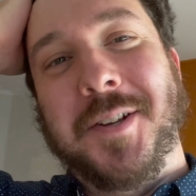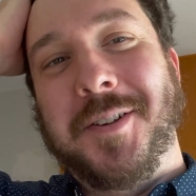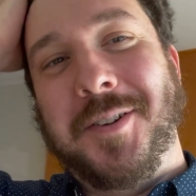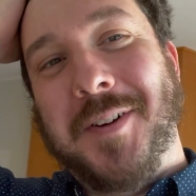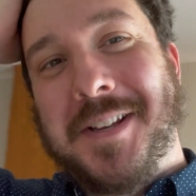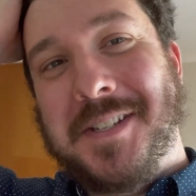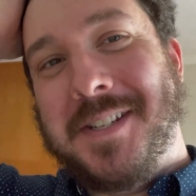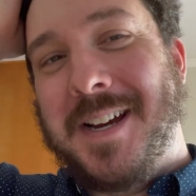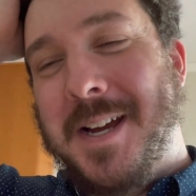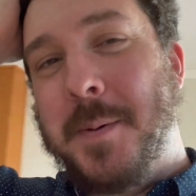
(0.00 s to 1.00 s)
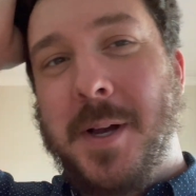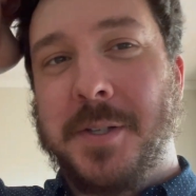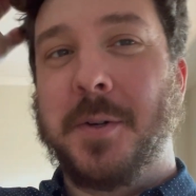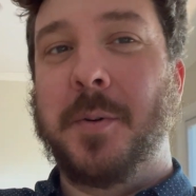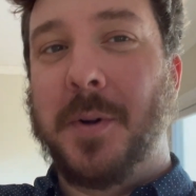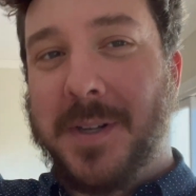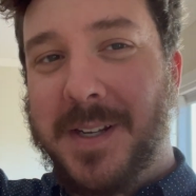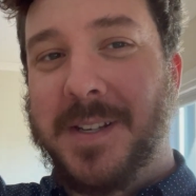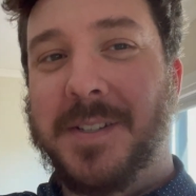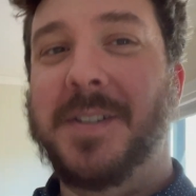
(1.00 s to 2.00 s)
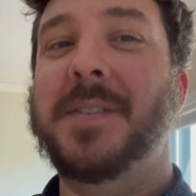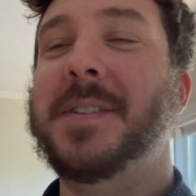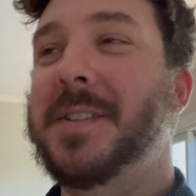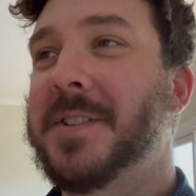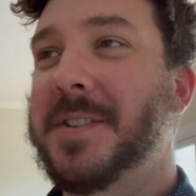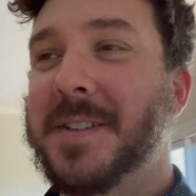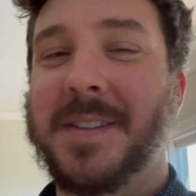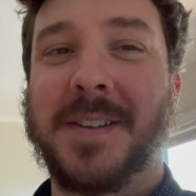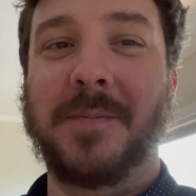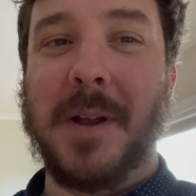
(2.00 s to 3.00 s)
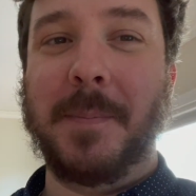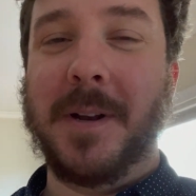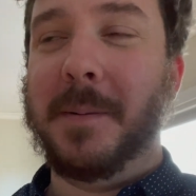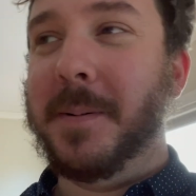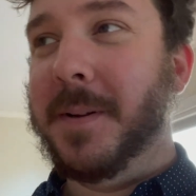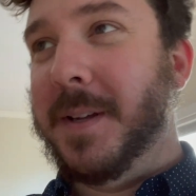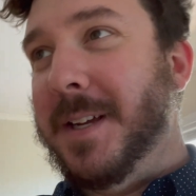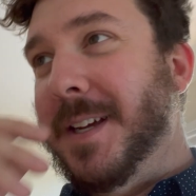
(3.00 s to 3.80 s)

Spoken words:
crazy time. Also quarantine, ramping up.